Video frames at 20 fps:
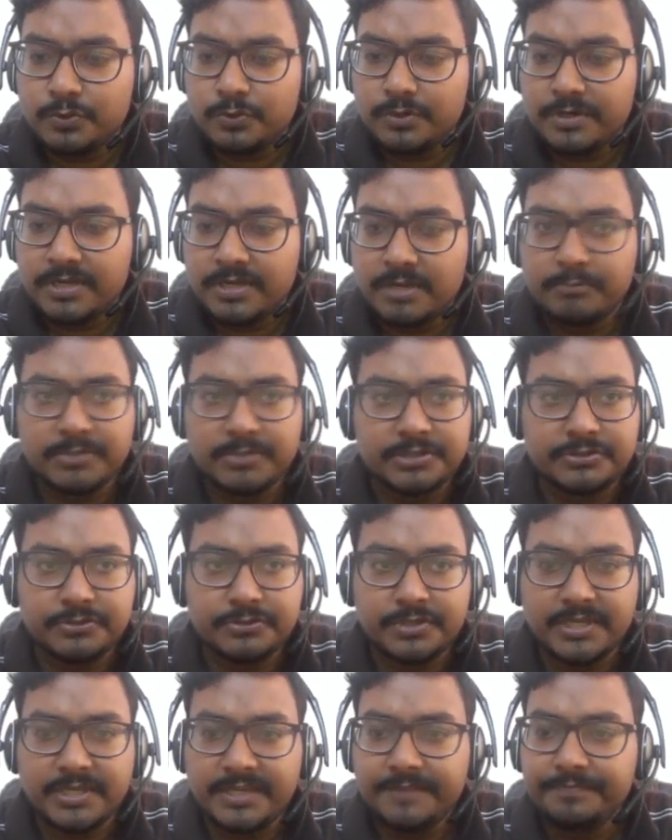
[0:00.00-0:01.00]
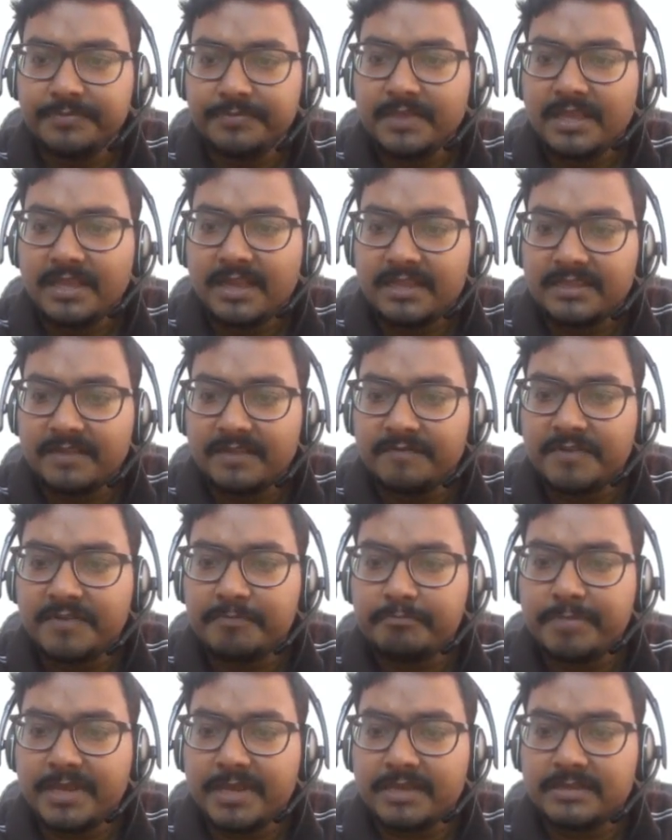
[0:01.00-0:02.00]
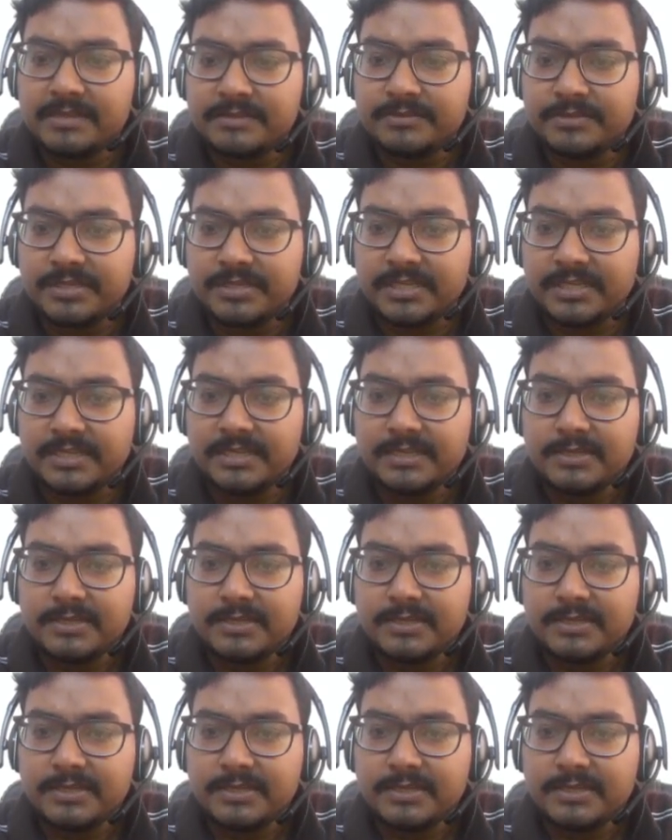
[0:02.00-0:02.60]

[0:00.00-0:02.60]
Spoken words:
number 3, and then we pick 3.